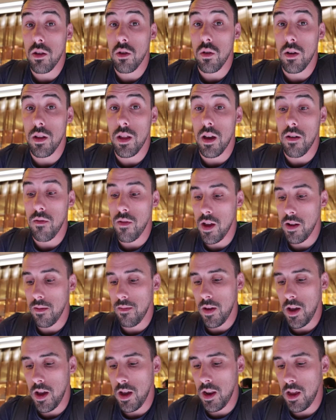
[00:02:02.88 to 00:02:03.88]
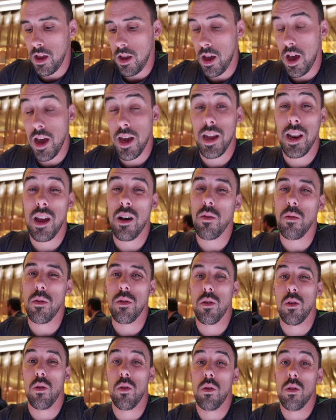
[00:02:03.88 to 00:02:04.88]
enjoyed that event, and hanging out
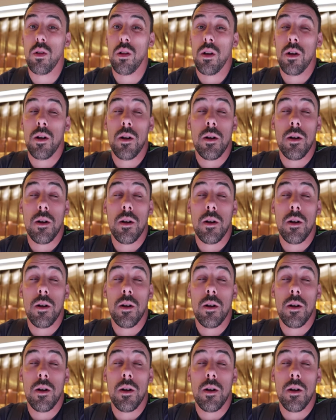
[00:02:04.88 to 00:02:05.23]
with the whole